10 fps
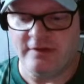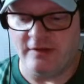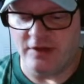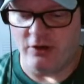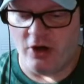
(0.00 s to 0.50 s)

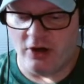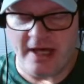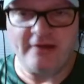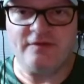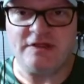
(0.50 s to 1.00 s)
That there a
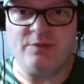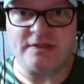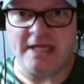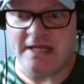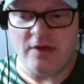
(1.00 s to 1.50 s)
lot of these
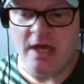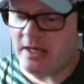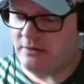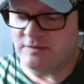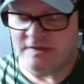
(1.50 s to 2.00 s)
books,
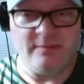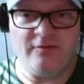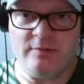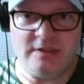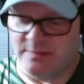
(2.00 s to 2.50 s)
some
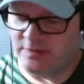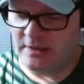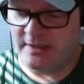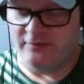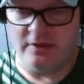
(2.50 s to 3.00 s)
of the
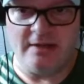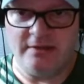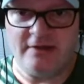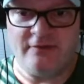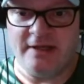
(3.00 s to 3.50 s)

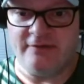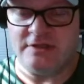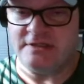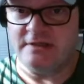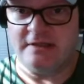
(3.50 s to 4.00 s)

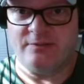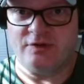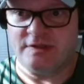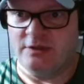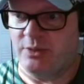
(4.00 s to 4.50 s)
leftists and the
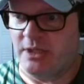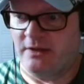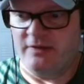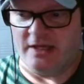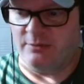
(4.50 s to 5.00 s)
liberals could
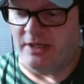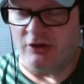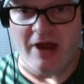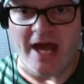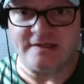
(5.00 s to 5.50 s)
be
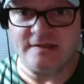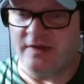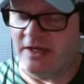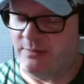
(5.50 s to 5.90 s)
crass, they